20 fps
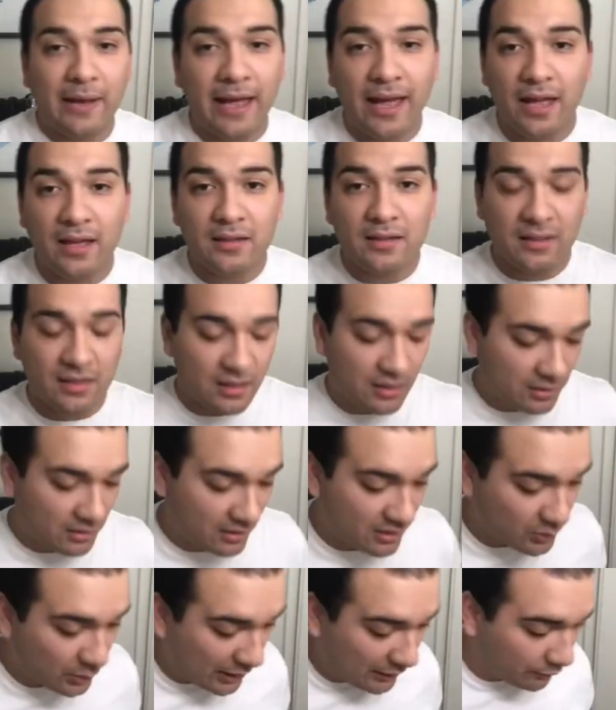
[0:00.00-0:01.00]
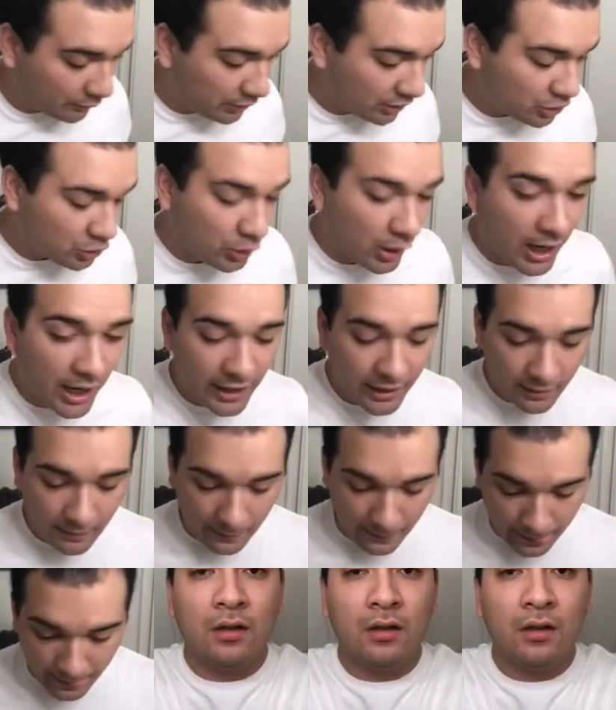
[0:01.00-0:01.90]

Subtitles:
my hands, just wait for it to dry.